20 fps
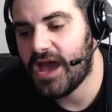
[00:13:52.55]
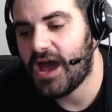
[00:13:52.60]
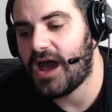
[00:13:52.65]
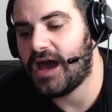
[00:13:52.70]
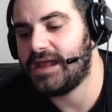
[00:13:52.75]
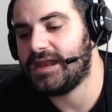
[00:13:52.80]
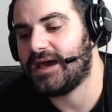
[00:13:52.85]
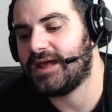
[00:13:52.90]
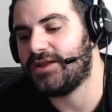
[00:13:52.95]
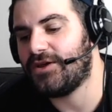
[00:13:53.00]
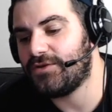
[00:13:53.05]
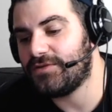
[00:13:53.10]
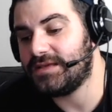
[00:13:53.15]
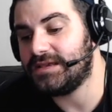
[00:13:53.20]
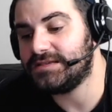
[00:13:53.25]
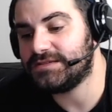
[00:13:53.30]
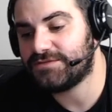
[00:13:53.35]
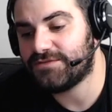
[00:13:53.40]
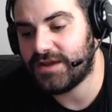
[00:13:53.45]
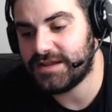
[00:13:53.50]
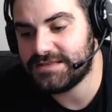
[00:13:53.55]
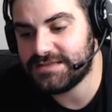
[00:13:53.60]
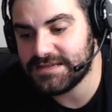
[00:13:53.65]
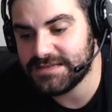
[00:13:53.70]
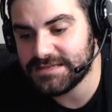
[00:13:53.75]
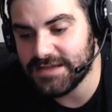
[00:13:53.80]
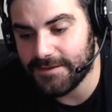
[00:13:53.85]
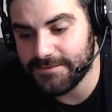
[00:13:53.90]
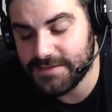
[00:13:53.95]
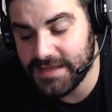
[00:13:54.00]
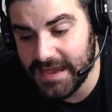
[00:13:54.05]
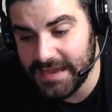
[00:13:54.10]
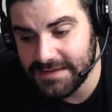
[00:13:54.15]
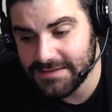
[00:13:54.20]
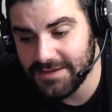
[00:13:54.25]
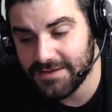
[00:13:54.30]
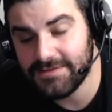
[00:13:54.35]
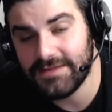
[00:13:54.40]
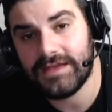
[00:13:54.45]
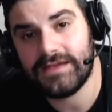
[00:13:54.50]
And I know these ratings update,
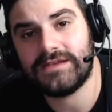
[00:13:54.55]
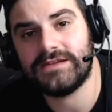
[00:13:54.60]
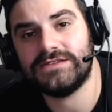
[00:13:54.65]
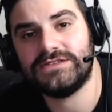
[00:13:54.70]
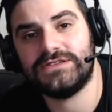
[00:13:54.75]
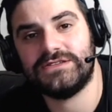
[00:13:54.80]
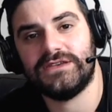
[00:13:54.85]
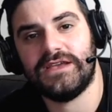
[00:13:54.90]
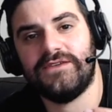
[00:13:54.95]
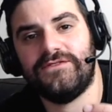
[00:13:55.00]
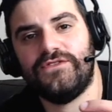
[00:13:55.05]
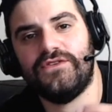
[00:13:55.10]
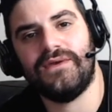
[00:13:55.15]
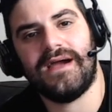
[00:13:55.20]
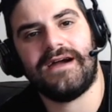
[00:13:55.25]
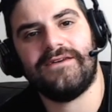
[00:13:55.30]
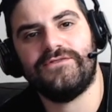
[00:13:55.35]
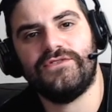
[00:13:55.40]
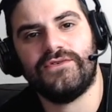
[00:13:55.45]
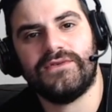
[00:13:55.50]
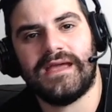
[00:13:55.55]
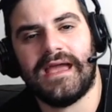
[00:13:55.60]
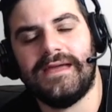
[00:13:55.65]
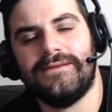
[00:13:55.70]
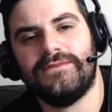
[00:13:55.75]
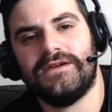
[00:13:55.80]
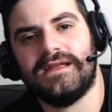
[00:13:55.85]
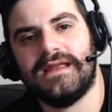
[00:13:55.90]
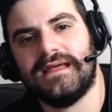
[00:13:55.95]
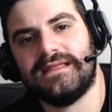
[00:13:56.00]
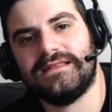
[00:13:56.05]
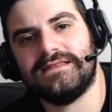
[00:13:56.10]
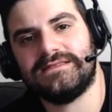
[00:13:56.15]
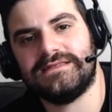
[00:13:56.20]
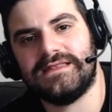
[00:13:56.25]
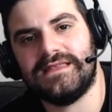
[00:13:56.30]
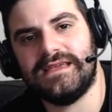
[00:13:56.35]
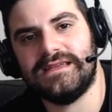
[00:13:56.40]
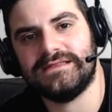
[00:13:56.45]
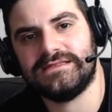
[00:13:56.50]
don't they? Because if you have your game connected
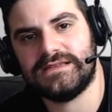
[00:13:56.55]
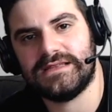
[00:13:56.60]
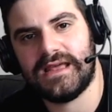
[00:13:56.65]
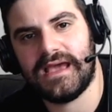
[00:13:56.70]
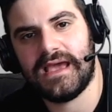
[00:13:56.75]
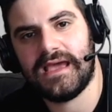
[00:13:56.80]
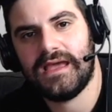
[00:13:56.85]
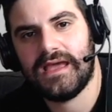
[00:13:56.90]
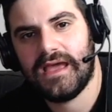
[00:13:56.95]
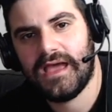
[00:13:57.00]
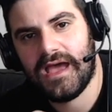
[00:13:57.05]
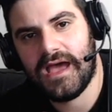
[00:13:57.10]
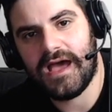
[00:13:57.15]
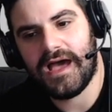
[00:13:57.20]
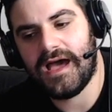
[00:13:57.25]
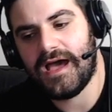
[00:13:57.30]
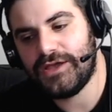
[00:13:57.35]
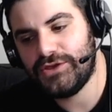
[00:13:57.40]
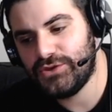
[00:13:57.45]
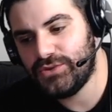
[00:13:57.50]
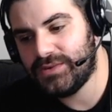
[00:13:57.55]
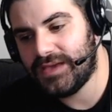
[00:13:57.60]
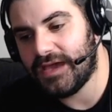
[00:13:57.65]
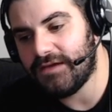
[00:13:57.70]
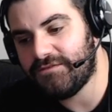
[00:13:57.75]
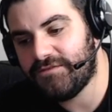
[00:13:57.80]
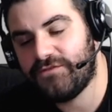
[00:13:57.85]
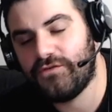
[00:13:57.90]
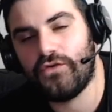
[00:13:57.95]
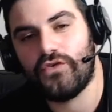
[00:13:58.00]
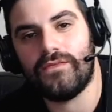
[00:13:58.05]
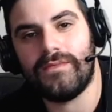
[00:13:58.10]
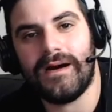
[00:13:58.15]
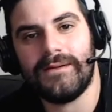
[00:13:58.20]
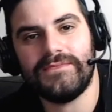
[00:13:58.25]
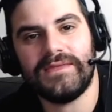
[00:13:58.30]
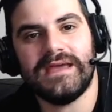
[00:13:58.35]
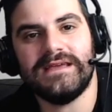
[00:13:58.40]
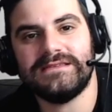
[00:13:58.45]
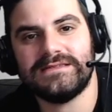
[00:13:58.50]
to the internet, uh, you get form
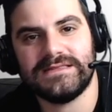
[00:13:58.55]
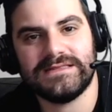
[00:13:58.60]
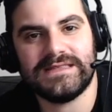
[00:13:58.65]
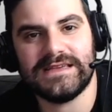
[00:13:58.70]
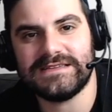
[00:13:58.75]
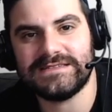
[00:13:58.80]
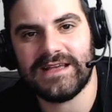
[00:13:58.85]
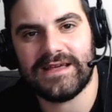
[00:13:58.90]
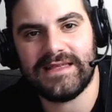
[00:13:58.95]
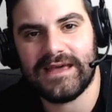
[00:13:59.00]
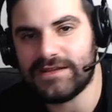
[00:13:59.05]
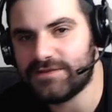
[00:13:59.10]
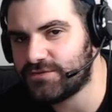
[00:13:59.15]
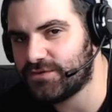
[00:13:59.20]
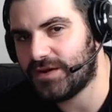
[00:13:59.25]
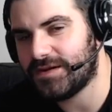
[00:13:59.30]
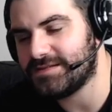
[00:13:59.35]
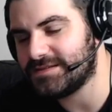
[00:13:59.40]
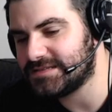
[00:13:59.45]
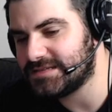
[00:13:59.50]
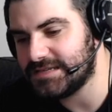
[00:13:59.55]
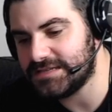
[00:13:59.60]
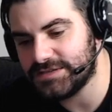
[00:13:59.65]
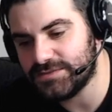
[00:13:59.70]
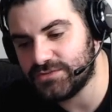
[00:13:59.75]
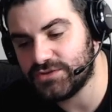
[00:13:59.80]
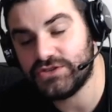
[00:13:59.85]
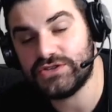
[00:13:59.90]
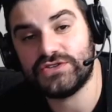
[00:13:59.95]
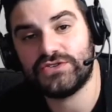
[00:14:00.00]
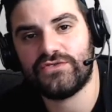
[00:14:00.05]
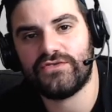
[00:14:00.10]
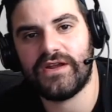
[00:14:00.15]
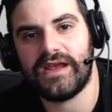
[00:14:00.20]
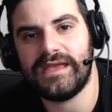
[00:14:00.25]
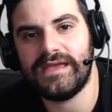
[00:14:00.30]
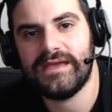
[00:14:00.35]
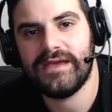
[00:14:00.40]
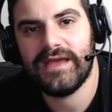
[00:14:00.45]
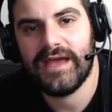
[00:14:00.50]
updates and things like that throughout the season, which is
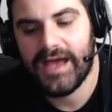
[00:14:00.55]
great.